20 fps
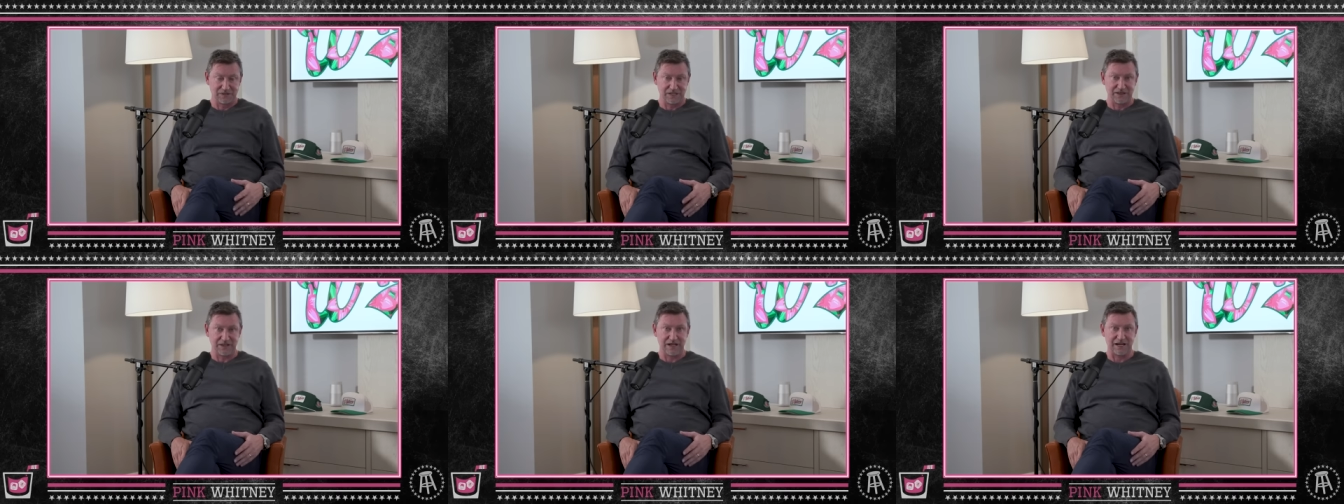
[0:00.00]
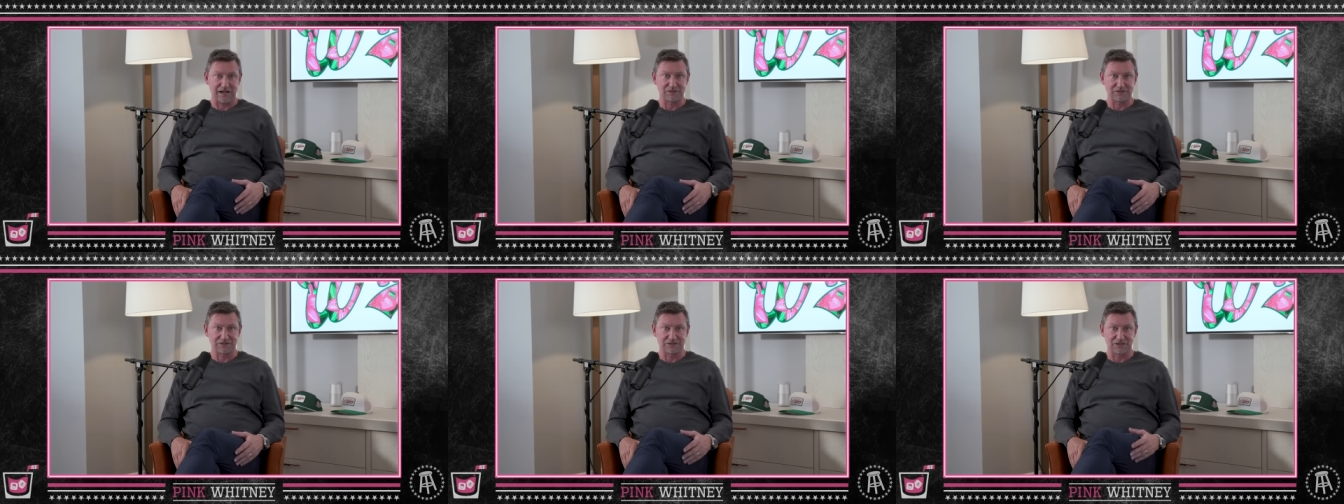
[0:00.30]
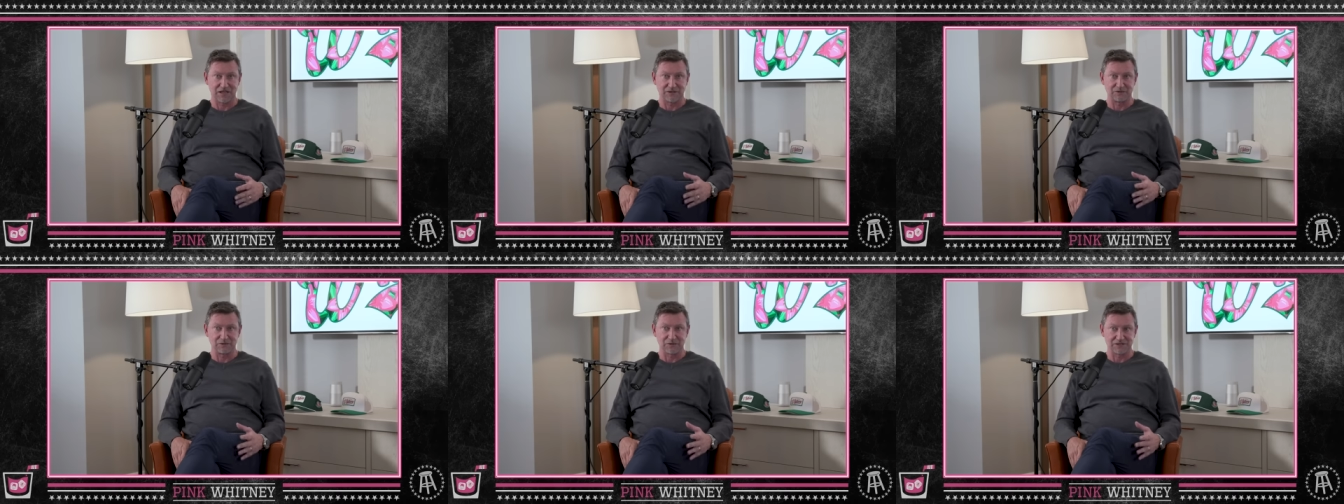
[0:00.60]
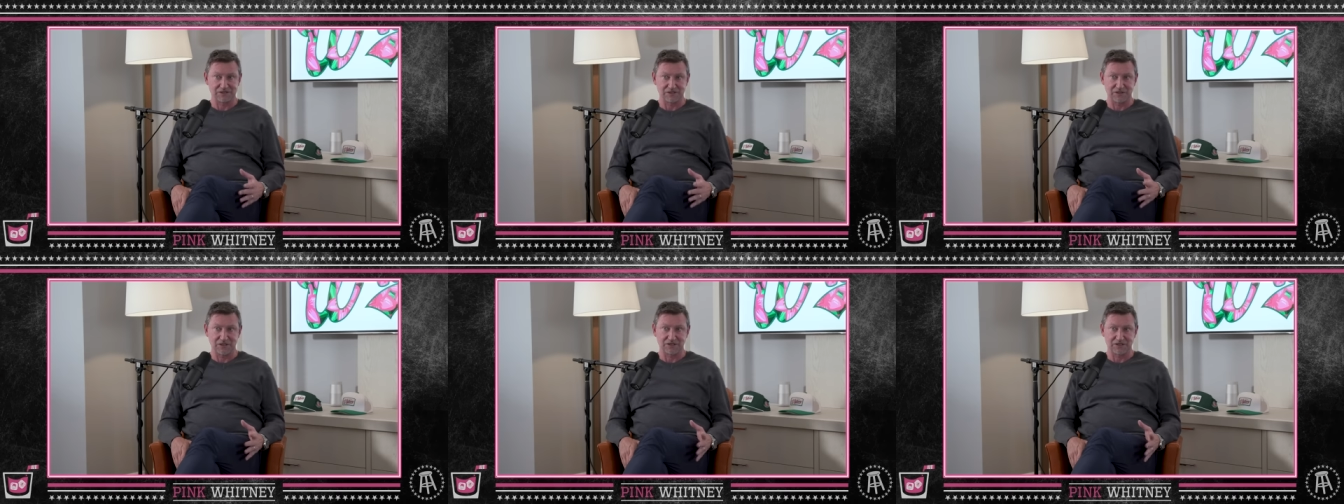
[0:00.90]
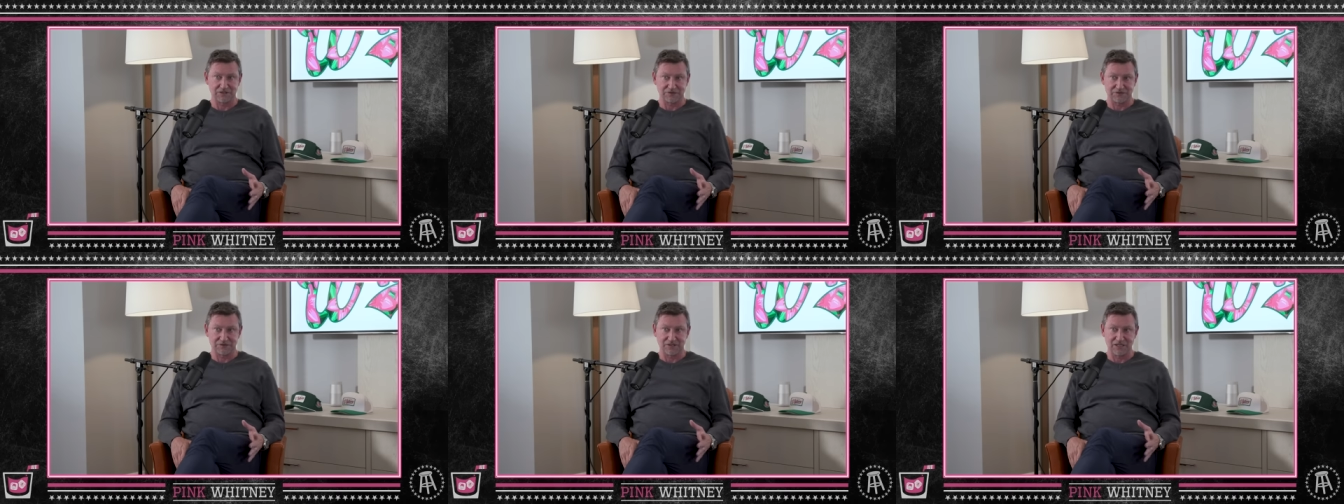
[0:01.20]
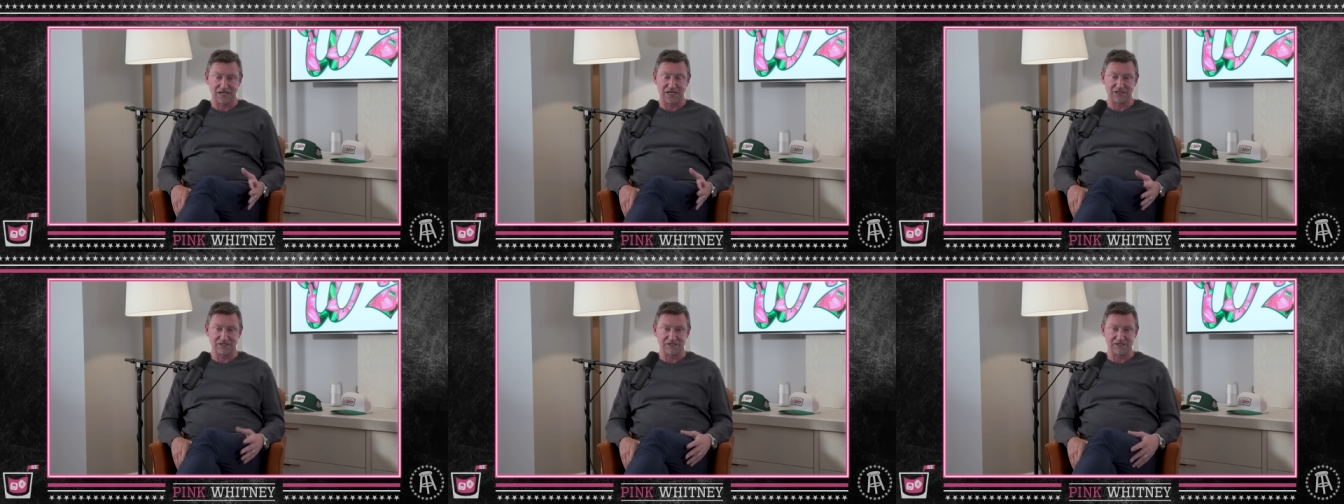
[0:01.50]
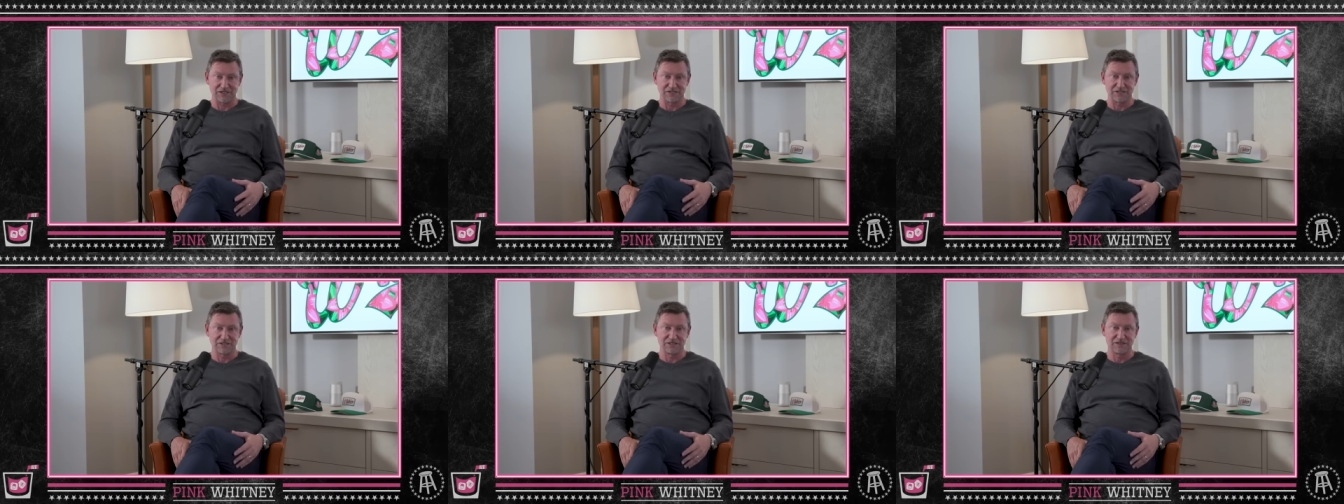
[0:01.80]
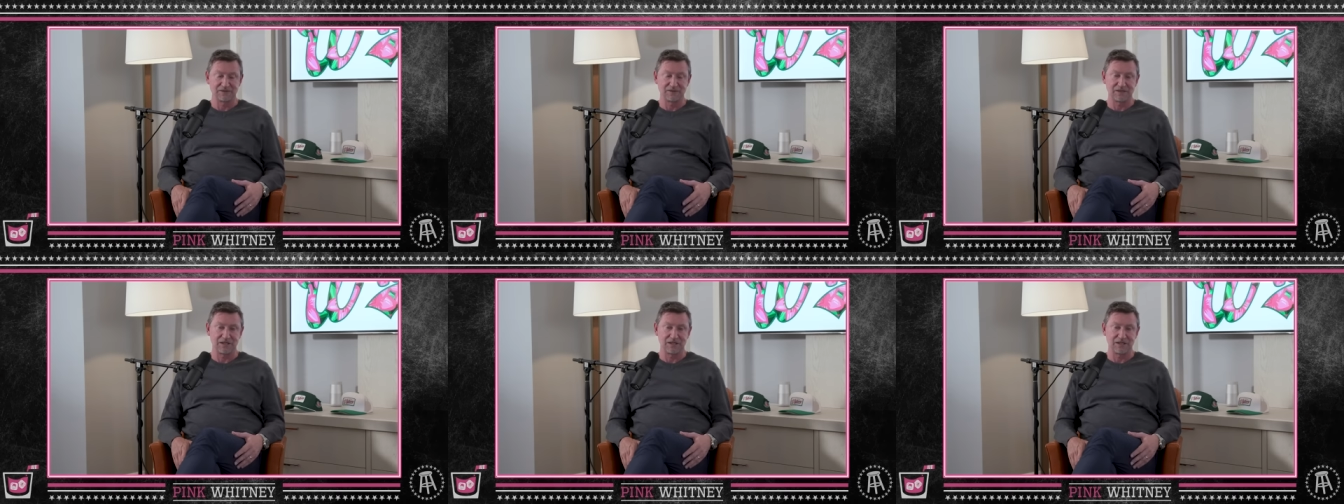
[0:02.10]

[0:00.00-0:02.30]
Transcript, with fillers: And then I was an unrestricted free agent.